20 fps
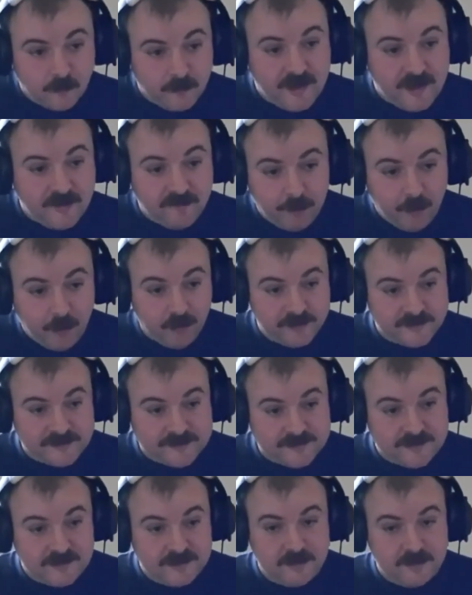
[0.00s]
We have
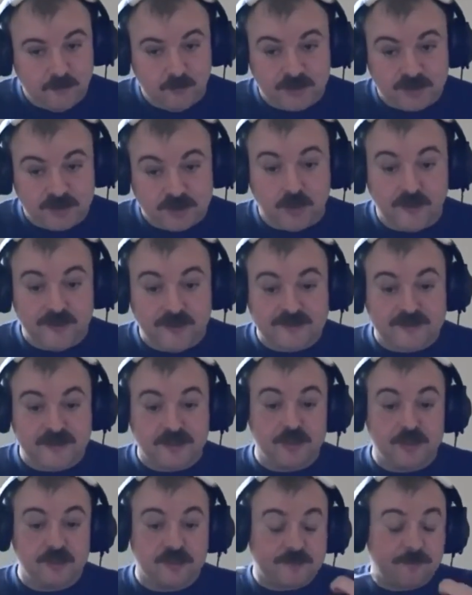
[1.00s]
policy which ties
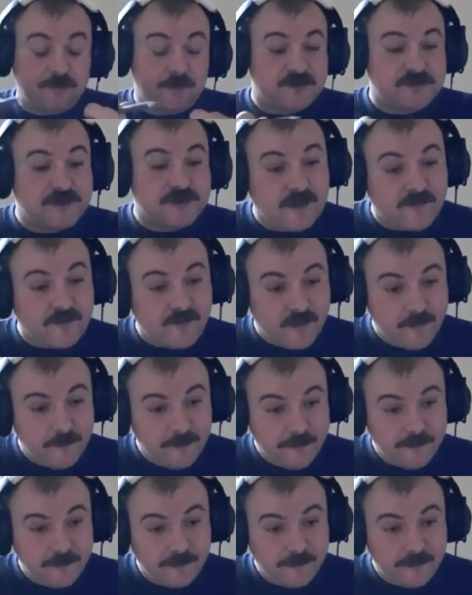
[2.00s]
the two disputes together.